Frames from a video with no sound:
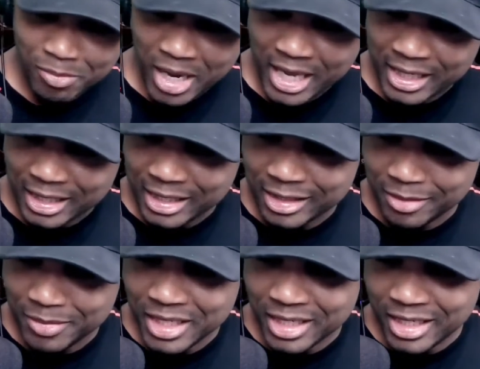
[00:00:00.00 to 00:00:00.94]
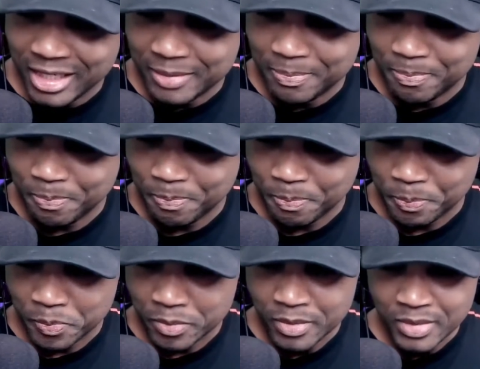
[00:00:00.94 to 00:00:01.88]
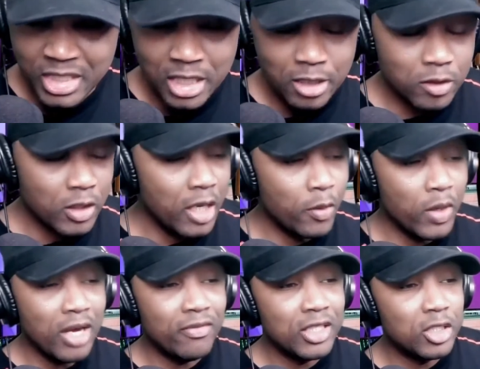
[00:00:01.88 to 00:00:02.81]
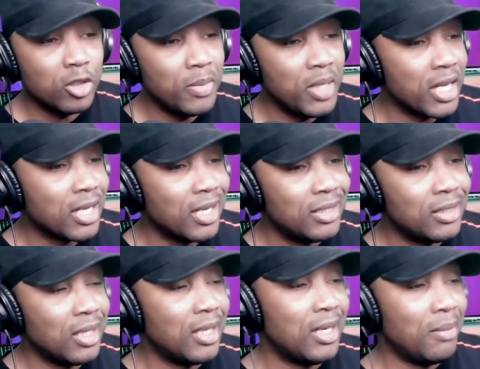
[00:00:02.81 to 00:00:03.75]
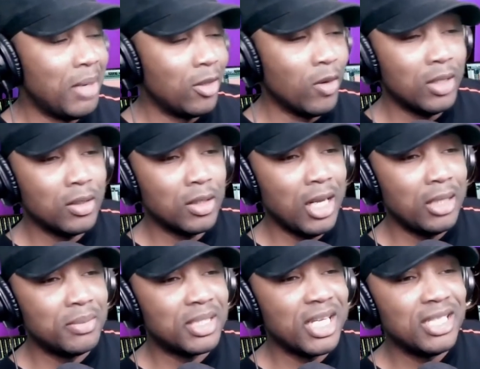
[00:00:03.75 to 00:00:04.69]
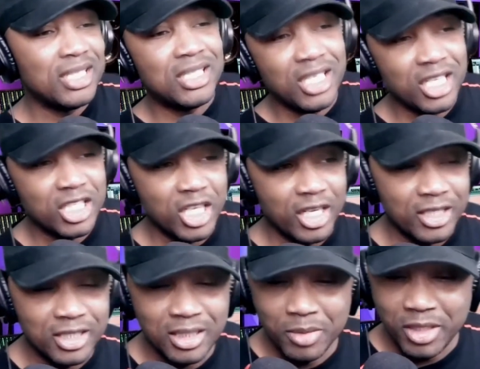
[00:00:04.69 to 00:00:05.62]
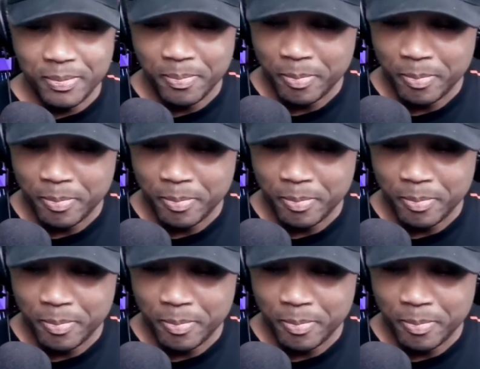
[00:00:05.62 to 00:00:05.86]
Michael in the building. Today we have a Jamaican. I don't want to call him sensation, isn't it?